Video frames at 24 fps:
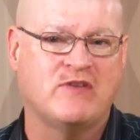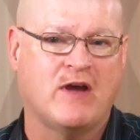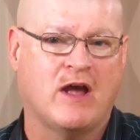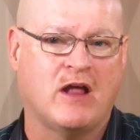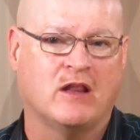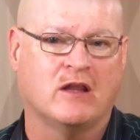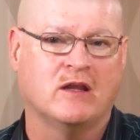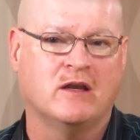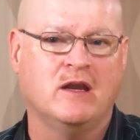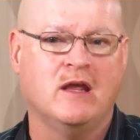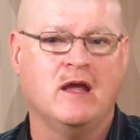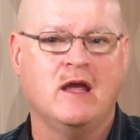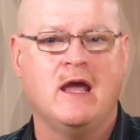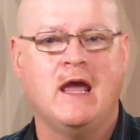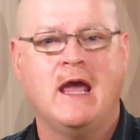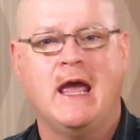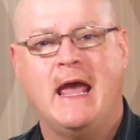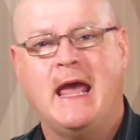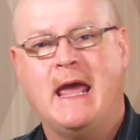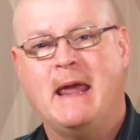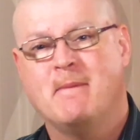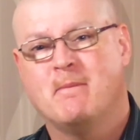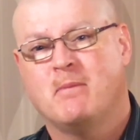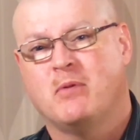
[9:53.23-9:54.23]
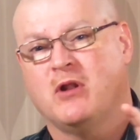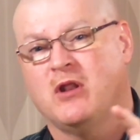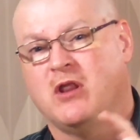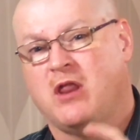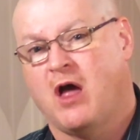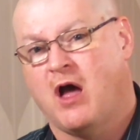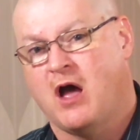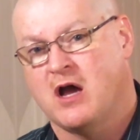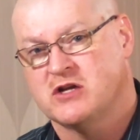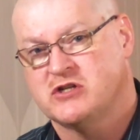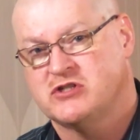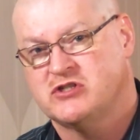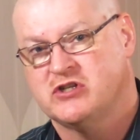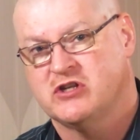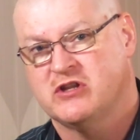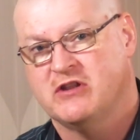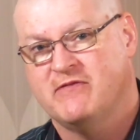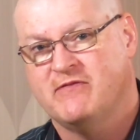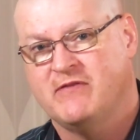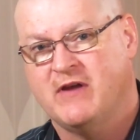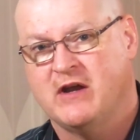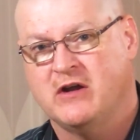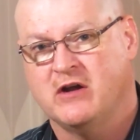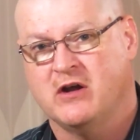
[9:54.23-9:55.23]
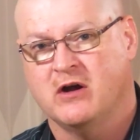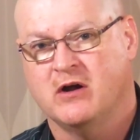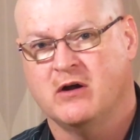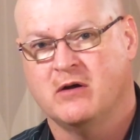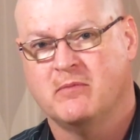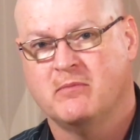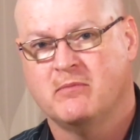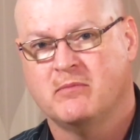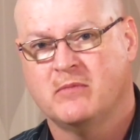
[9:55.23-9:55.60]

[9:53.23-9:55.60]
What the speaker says: valid and belongs to the vendor.